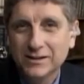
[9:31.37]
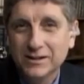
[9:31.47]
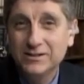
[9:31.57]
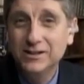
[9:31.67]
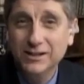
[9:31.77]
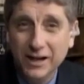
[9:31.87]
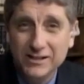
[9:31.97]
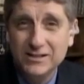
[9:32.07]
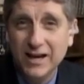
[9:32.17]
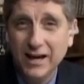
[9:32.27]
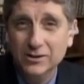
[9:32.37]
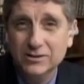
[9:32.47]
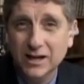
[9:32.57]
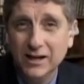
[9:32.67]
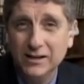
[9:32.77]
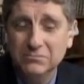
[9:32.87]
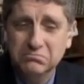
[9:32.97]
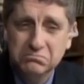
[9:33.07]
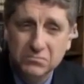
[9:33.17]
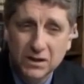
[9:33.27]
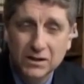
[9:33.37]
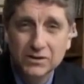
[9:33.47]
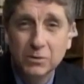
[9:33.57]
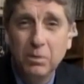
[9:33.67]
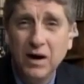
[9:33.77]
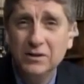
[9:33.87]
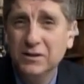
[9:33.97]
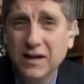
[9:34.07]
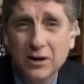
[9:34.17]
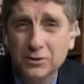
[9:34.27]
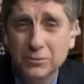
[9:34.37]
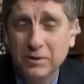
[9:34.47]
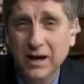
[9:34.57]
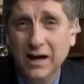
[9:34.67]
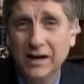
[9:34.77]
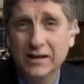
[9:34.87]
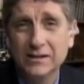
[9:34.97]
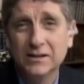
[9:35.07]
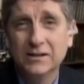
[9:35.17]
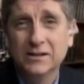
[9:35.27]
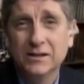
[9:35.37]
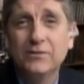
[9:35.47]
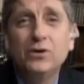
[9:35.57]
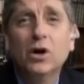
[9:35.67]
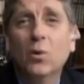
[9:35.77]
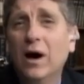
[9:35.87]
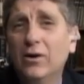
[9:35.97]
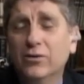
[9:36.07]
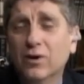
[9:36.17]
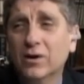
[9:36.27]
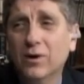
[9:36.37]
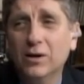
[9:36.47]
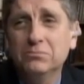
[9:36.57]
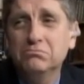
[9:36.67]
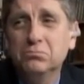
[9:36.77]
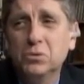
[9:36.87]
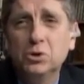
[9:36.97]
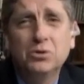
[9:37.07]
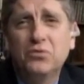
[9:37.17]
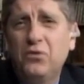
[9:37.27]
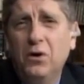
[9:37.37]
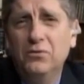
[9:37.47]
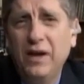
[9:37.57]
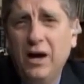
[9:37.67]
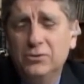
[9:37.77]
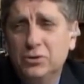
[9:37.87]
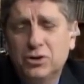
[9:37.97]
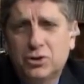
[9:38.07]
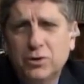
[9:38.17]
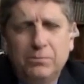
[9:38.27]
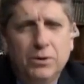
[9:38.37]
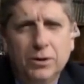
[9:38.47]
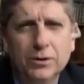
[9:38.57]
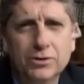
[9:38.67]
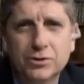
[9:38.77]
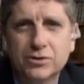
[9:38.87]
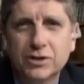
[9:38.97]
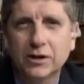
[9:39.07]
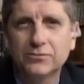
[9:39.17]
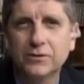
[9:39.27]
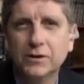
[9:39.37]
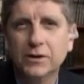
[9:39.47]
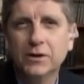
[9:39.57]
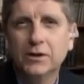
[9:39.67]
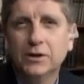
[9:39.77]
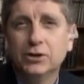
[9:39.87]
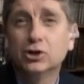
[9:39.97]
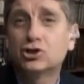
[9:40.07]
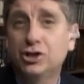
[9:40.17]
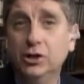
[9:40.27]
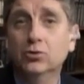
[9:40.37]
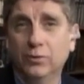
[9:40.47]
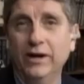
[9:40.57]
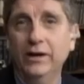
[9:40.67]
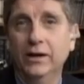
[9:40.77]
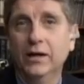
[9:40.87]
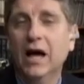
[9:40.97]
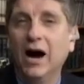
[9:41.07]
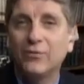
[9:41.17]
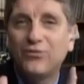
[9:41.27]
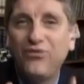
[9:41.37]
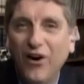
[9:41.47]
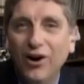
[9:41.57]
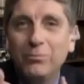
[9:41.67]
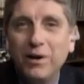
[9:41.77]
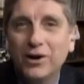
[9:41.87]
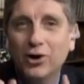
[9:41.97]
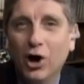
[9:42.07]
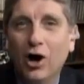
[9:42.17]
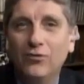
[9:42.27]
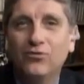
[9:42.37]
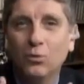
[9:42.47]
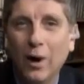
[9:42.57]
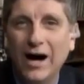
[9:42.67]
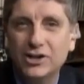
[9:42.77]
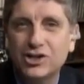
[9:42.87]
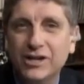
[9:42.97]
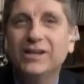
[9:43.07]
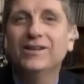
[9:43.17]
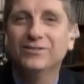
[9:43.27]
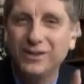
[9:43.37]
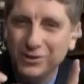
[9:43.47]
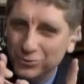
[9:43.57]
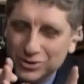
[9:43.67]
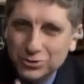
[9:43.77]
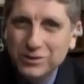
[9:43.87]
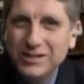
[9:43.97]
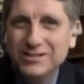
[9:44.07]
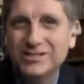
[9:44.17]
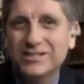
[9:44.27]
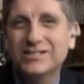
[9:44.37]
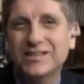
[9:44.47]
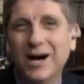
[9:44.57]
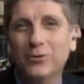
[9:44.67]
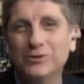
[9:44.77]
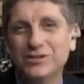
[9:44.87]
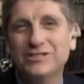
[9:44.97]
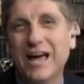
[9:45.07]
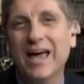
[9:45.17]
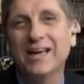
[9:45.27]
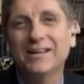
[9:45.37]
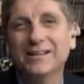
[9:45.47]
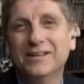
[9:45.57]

Is it a nice day outside? The pollen count could be high. If you go out and run around, you could fall down, you could trip, you could hurt yourself. Your children are far better off watching those three to six hours a day